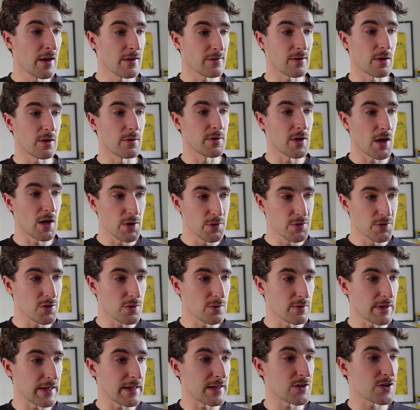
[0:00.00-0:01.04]
so no
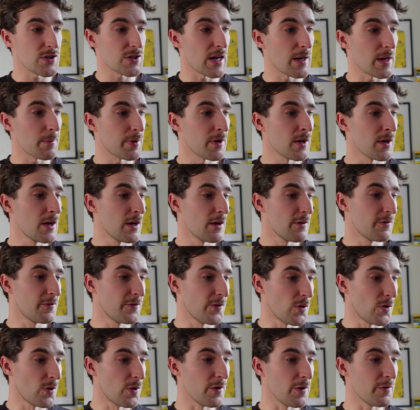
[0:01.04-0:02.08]
dual leadership
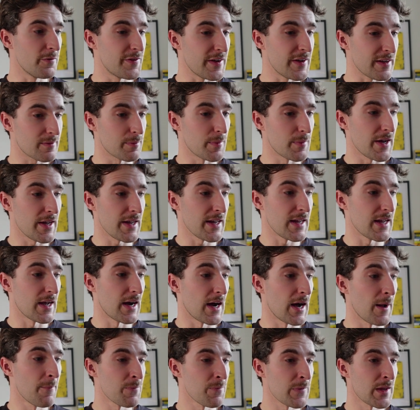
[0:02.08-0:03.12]
for Visma
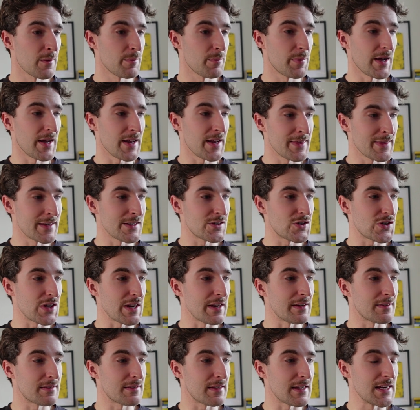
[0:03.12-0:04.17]
here. But in the
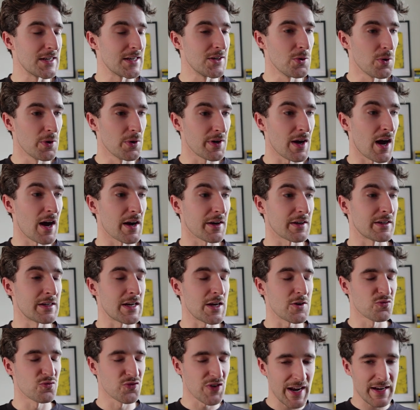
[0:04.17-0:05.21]
GC, Nordhagen
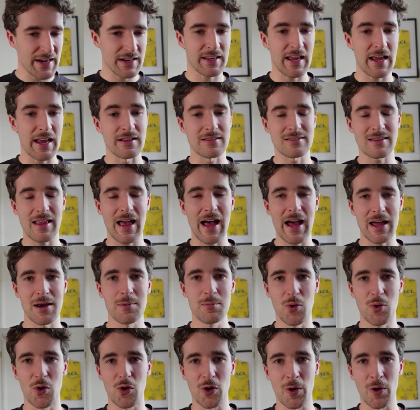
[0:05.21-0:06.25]
eradicates and
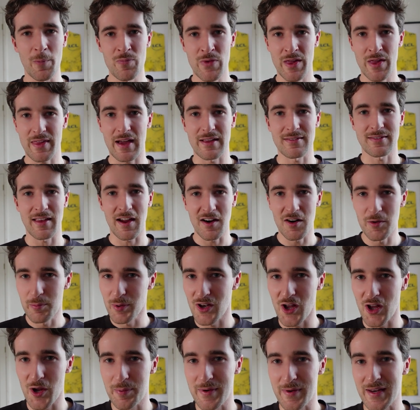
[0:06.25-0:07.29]
more that
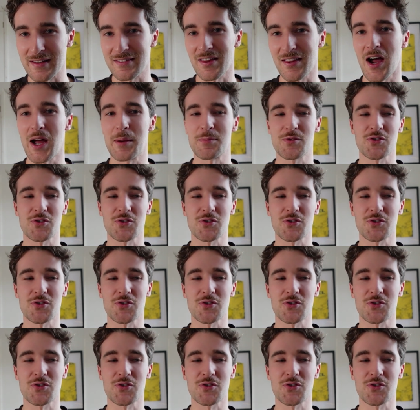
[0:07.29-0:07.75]
terrible opening time